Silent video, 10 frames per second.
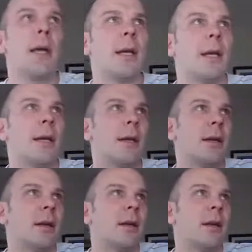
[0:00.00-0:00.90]

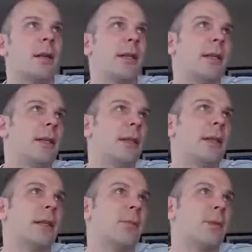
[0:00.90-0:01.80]
And in the
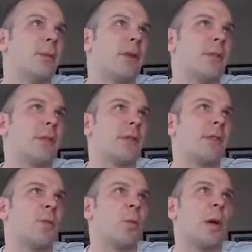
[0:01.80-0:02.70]
company
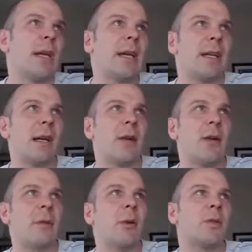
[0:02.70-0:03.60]
preferences, way down
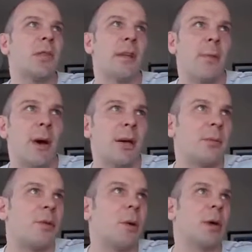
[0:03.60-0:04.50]
almost at the
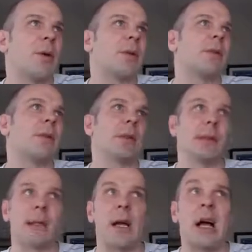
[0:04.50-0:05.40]
bottom, you are going to
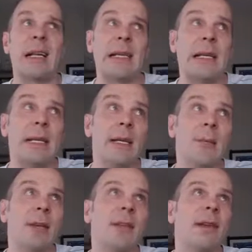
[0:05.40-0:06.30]
click on
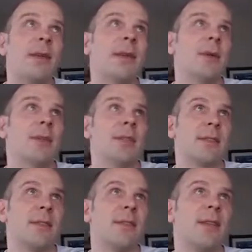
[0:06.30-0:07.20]
email
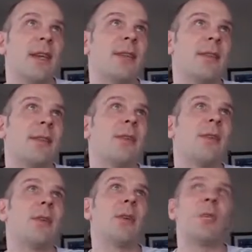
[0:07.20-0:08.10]
documents. And so
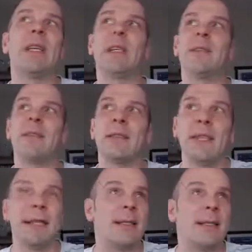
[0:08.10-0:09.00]
here we can see
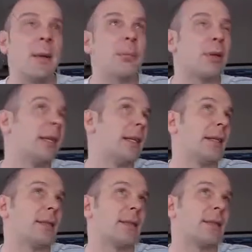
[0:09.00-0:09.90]
the
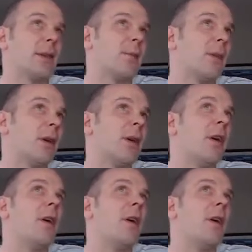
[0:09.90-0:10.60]
templating system